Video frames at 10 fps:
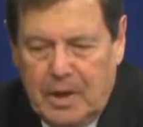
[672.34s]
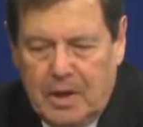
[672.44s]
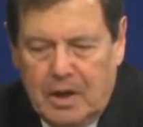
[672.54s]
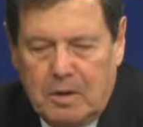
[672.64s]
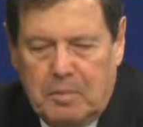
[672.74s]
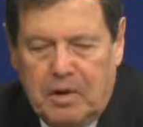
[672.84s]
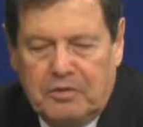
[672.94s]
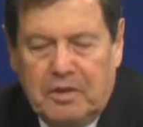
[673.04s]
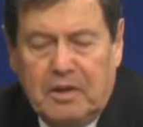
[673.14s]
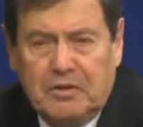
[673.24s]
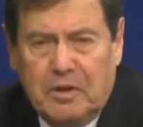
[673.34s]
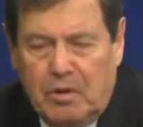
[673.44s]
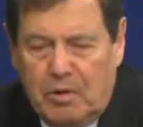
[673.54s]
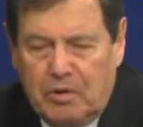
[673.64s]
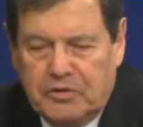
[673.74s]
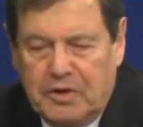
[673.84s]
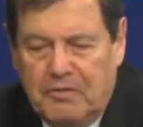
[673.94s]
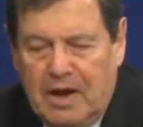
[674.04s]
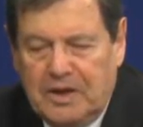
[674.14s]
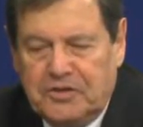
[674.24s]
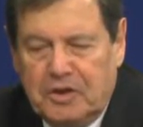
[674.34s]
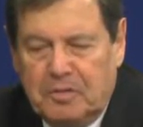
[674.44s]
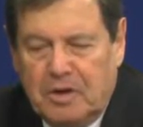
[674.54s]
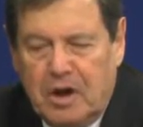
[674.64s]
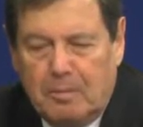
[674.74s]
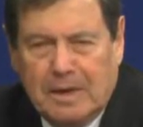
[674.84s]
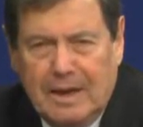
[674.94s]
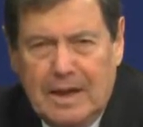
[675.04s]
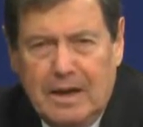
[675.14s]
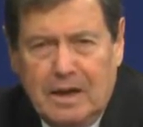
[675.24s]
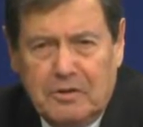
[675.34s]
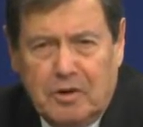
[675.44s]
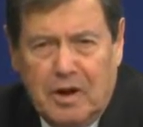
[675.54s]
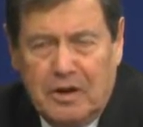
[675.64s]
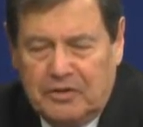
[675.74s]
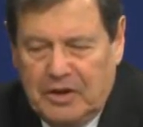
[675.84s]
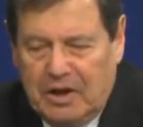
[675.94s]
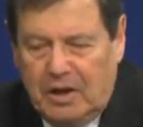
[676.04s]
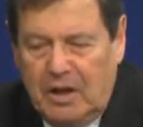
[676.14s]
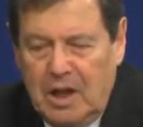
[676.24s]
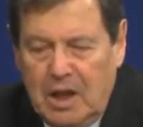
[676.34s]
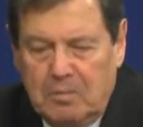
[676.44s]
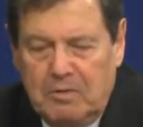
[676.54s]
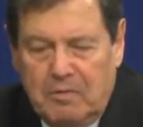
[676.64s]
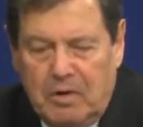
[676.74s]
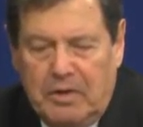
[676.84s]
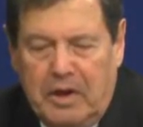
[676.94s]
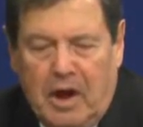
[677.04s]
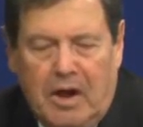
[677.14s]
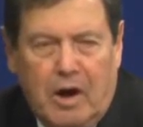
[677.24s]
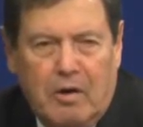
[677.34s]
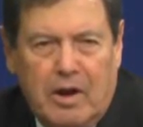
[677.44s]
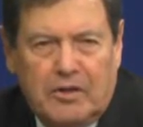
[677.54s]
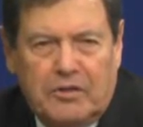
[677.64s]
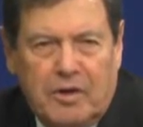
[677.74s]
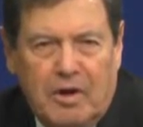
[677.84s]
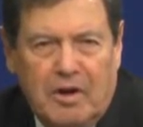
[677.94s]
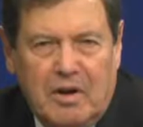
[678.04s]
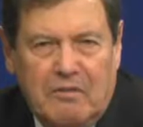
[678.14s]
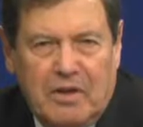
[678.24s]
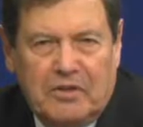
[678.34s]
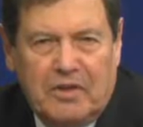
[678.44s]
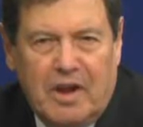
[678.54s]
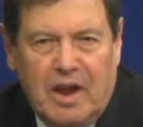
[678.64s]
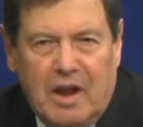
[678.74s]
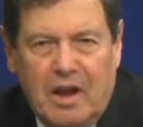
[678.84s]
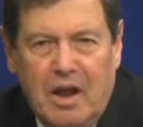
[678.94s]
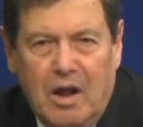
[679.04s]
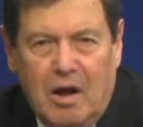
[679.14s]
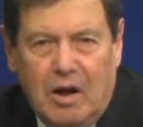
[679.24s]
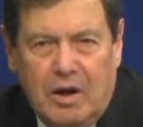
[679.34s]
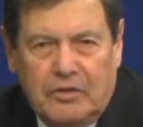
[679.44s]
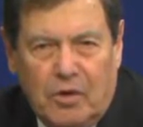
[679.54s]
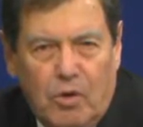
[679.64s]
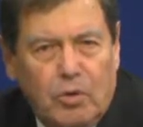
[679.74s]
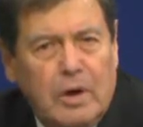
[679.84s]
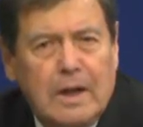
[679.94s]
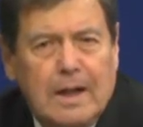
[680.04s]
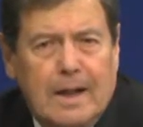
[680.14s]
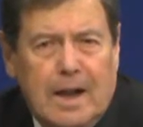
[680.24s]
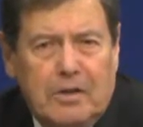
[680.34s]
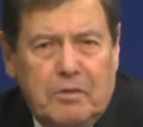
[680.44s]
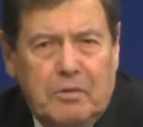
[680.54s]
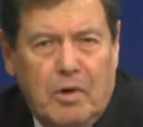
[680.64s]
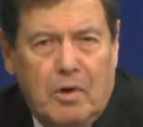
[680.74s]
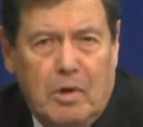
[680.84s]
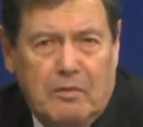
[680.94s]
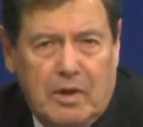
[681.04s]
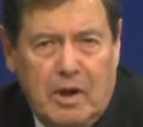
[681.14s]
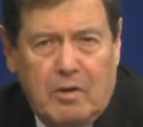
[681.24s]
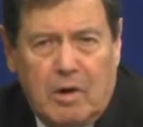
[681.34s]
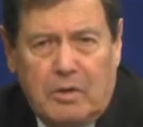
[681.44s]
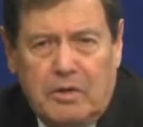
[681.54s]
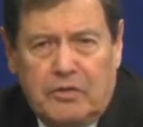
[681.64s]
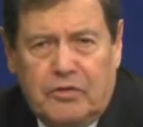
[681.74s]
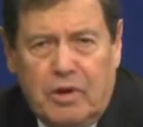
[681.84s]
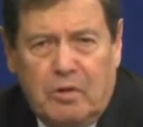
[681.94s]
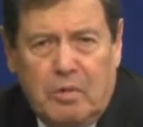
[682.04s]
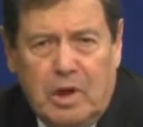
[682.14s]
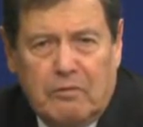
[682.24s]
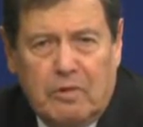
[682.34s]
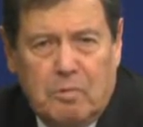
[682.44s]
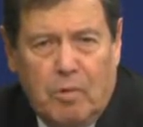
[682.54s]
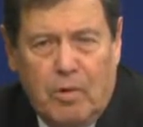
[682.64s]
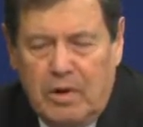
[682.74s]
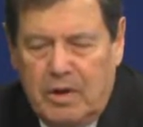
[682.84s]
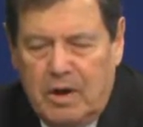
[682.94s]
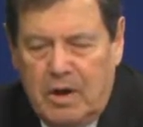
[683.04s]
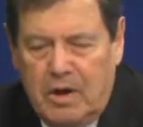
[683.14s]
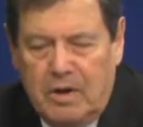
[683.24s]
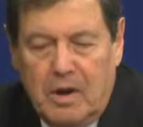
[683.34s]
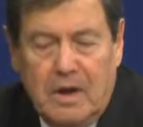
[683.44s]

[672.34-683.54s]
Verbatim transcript: It appears that his lawyers advised him to come clean and try to settle before the I R S started investigating on its own. As you know, even here on this show, we have reported on